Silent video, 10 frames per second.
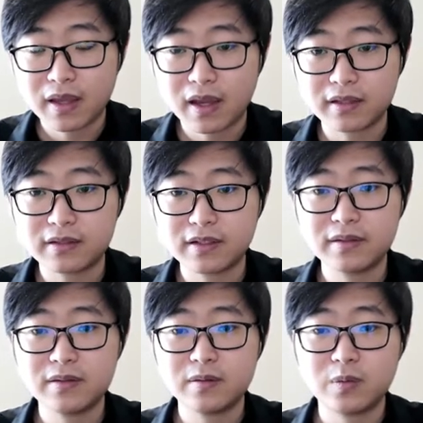And
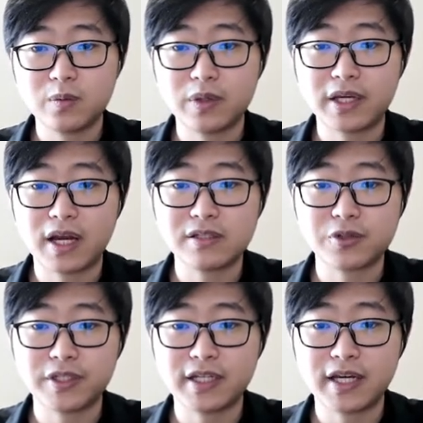then we can
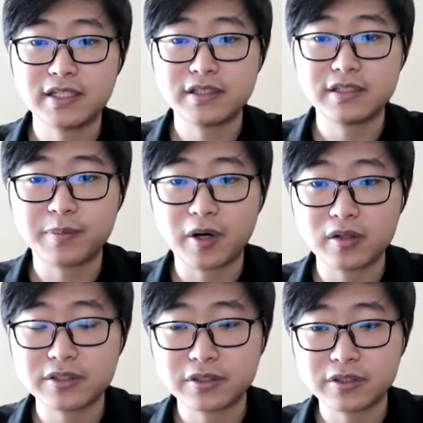train the agent's
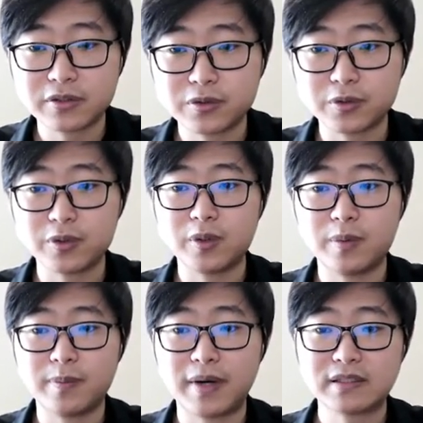policy to
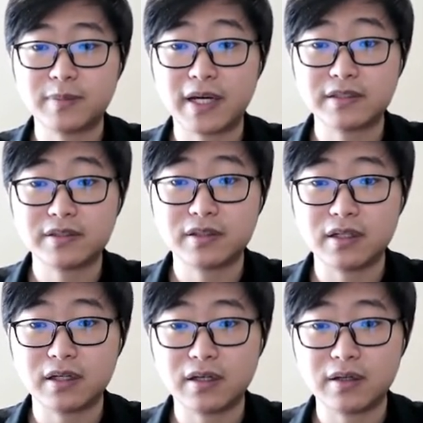maximize
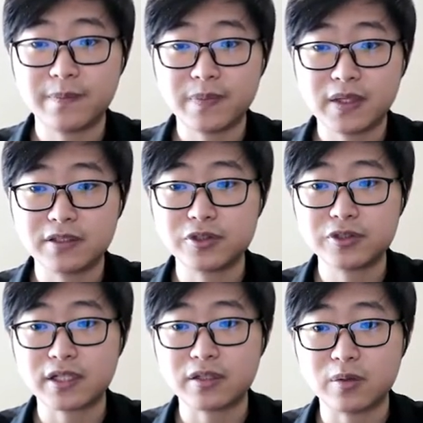the
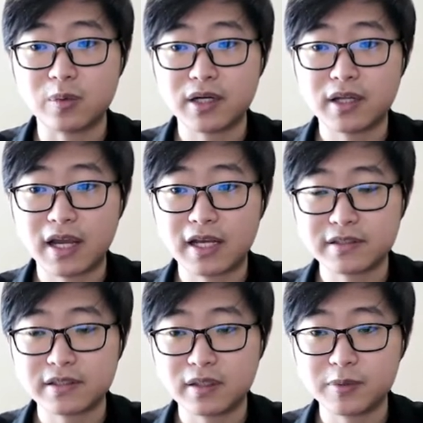intrinsic reward
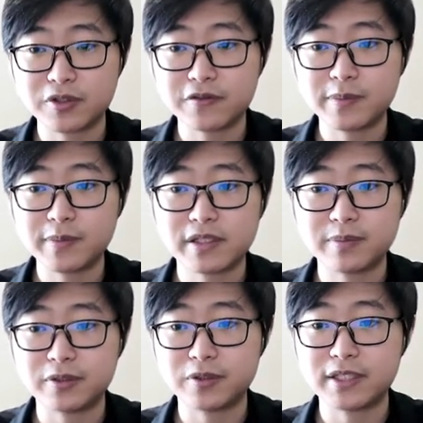as the mutual
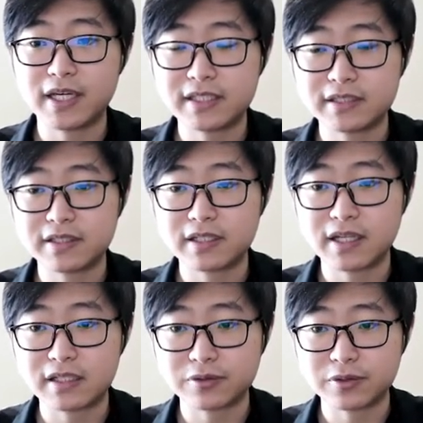information between the agent state
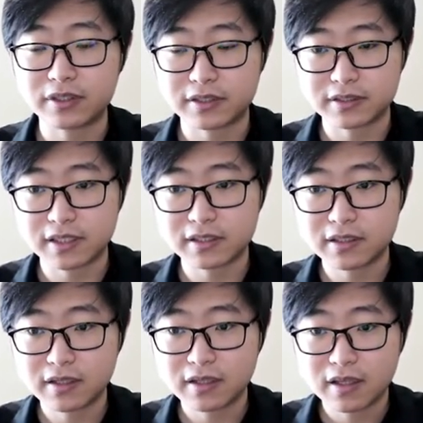and the surrounding state.
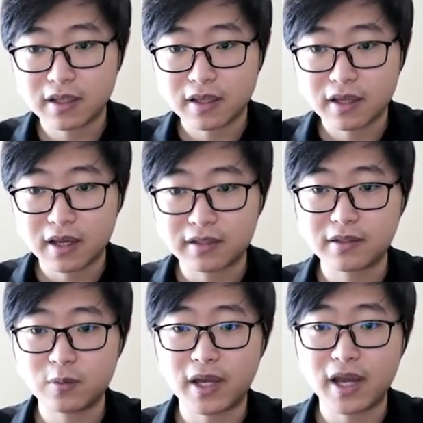And
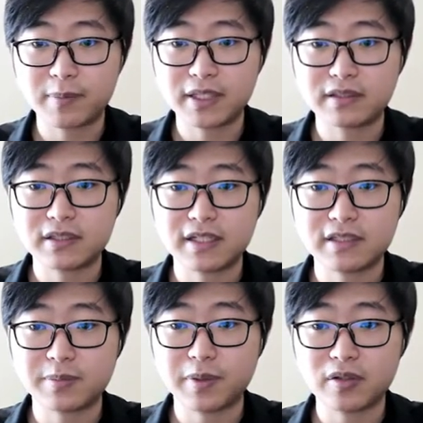then we update the
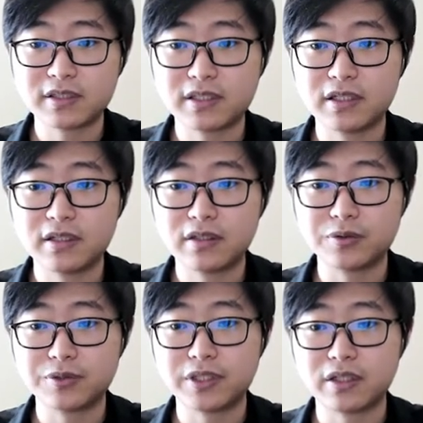agent's policy
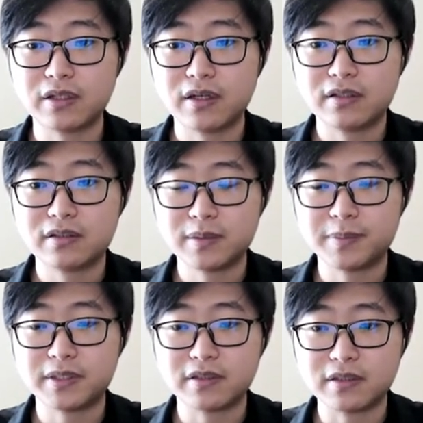using
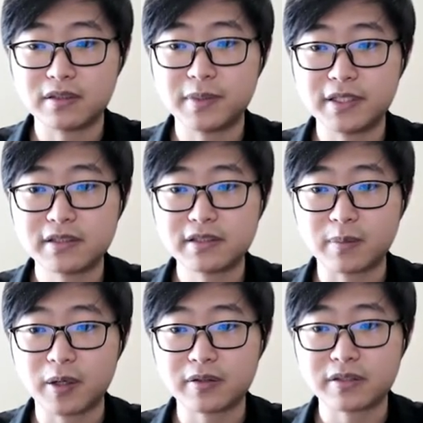deep
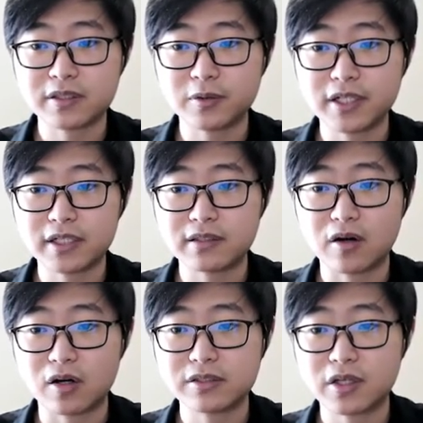deterministic policy gradient
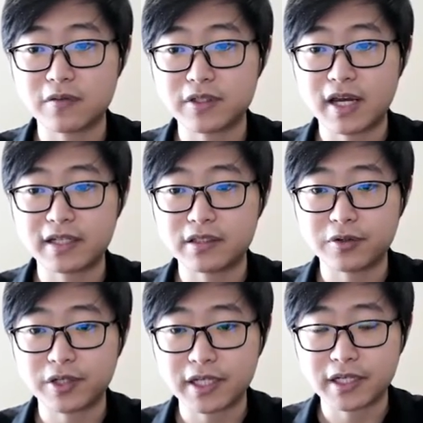or soft actor
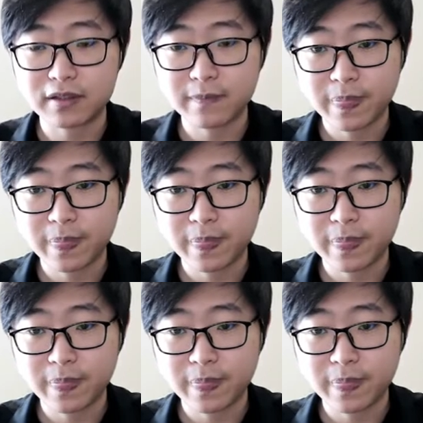critique.